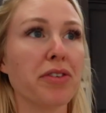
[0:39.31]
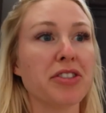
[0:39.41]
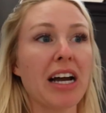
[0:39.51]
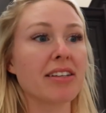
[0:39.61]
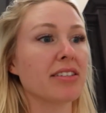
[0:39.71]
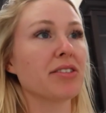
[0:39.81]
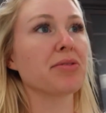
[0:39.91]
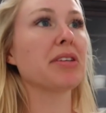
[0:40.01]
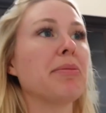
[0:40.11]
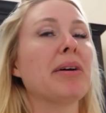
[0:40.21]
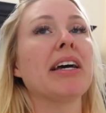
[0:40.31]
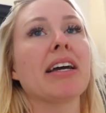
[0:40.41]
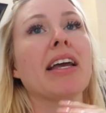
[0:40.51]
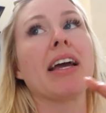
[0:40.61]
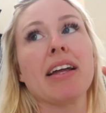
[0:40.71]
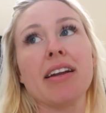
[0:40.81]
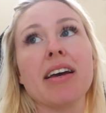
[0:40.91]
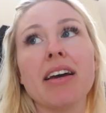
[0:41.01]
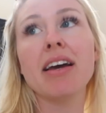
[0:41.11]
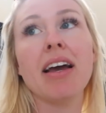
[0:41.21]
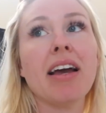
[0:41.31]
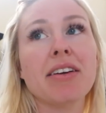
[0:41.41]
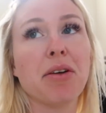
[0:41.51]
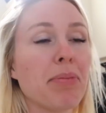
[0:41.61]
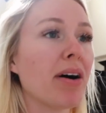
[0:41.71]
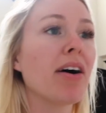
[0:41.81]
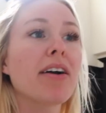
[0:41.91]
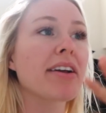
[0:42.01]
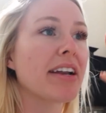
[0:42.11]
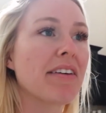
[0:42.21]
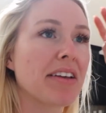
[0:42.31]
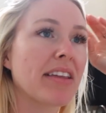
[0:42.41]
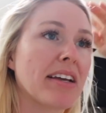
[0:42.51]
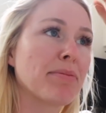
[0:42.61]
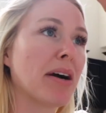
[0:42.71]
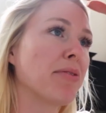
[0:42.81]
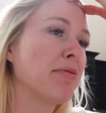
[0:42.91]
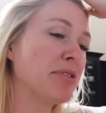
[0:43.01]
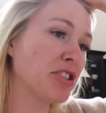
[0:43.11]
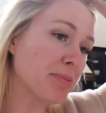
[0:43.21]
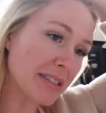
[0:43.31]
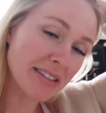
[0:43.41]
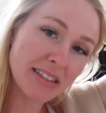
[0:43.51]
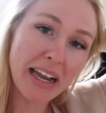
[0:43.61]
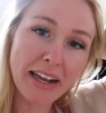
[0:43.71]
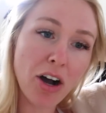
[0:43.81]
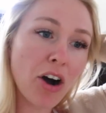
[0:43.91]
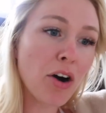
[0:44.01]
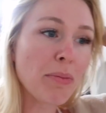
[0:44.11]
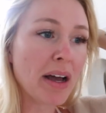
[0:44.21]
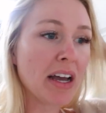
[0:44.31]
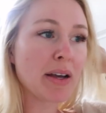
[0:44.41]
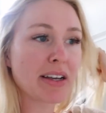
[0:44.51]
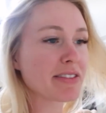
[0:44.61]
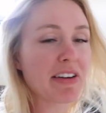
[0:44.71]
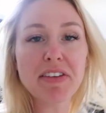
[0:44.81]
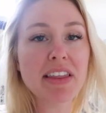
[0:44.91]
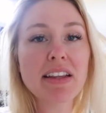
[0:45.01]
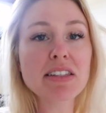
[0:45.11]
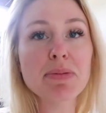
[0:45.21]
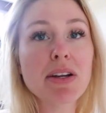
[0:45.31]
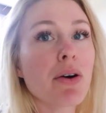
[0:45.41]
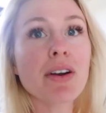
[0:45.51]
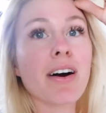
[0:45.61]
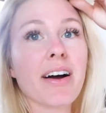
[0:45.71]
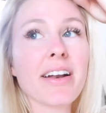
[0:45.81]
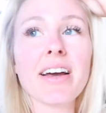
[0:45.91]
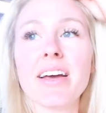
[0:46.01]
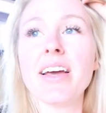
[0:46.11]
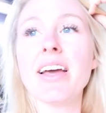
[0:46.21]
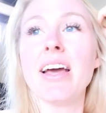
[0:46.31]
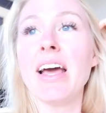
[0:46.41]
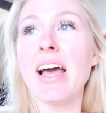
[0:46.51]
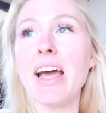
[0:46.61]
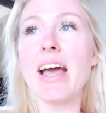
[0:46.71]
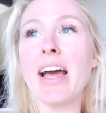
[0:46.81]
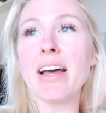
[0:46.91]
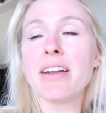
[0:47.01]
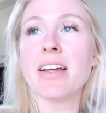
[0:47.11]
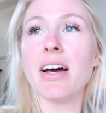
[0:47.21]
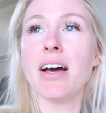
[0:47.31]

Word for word: for Jackson is really big and the park and everything, but we've just been staying home because of everything that's been going on. And